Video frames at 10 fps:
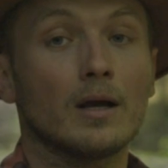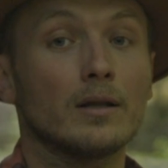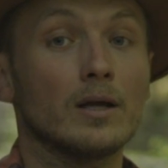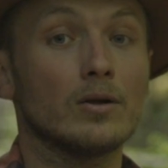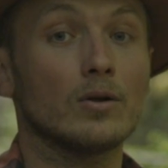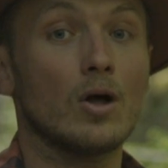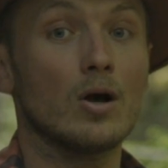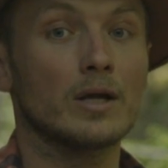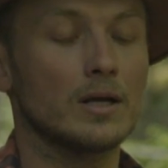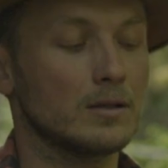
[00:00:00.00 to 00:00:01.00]
and then you
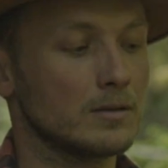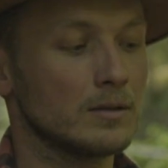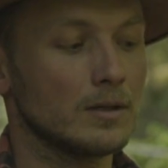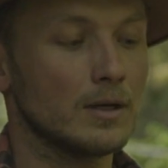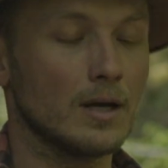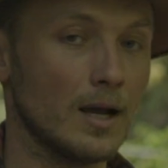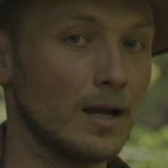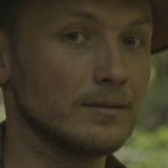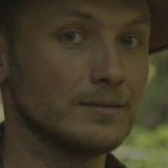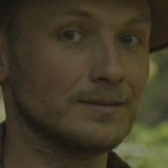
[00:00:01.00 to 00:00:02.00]
lock it
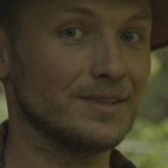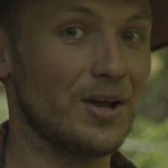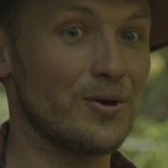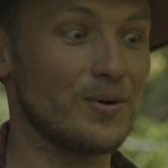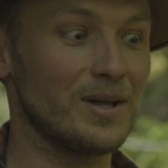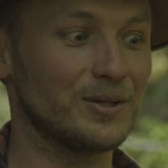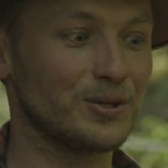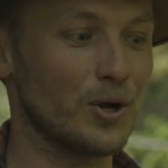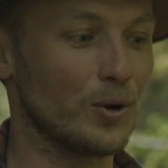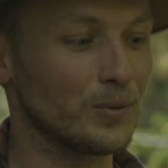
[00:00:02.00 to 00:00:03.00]
and now you're ready
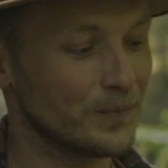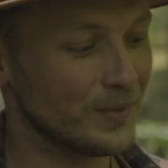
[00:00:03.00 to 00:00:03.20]
to go.